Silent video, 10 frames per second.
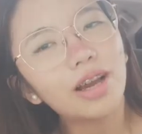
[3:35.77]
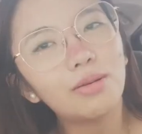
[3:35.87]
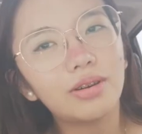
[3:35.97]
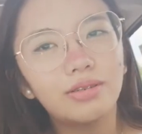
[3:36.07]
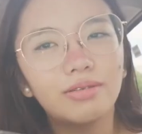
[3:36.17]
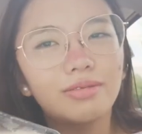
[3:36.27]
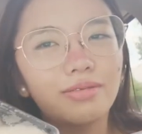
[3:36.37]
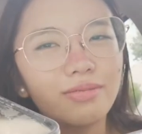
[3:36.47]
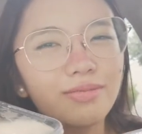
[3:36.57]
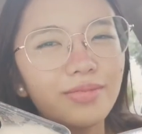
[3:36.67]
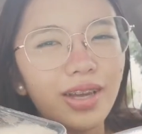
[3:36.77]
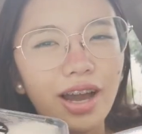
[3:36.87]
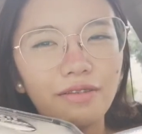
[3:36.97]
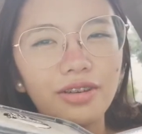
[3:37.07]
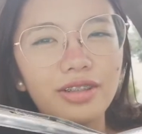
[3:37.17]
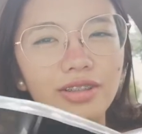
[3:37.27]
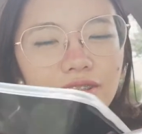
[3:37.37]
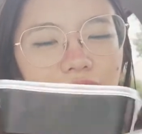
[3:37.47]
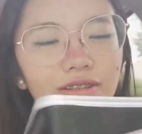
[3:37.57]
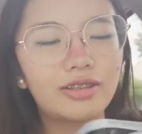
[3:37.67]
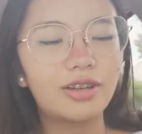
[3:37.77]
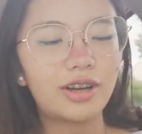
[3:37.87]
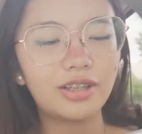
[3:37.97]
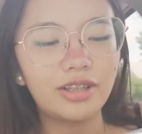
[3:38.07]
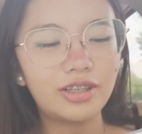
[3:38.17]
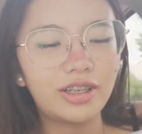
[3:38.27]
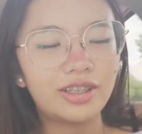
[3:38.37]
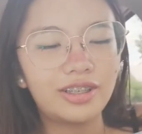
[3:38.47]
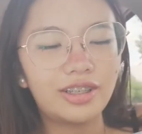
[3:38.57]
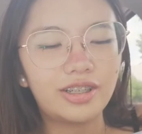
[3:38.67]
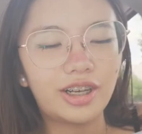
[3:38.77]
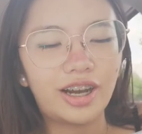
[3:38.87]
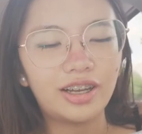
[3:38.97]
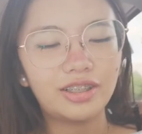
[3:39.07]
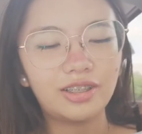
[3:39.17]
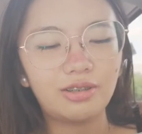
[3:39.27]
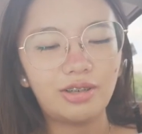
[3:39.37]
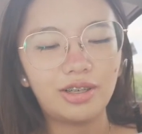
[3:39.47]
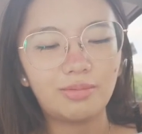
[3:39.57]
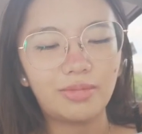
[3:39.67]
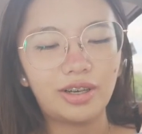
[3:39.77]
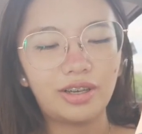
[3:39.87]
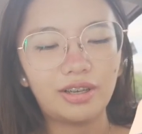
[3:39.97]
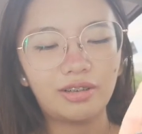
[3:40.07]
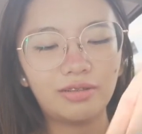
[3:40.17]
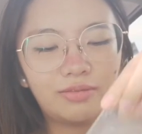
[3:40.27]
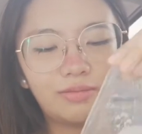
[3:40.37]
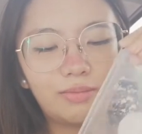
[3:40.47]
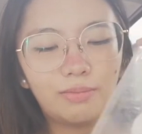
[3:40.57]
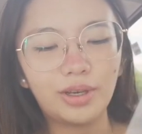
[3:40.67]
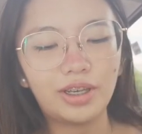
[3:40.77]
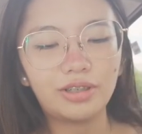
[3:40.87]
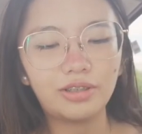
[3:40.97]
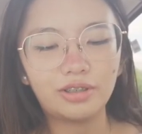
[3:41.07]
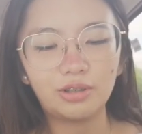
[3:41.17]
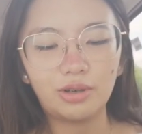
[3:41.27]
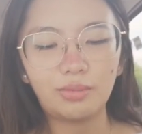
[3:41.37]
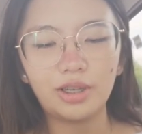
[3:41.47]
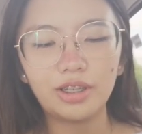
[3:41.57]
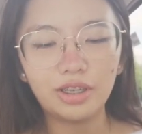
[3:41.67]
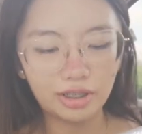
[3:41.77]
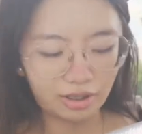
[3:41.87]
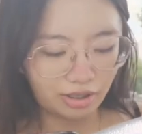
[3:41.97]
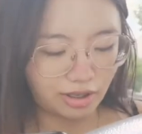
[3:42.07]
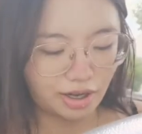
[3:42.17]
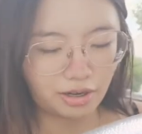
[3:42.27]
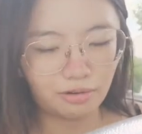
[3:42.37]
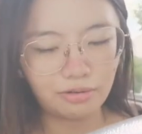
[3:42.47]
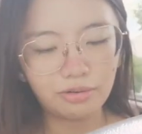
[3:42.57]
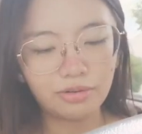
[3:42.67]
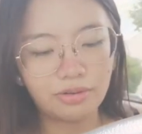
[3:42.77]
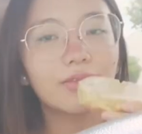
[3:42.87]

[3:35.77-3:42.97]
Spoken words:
I haven't gotten the chance to eat my bagel, so I'm eating it now.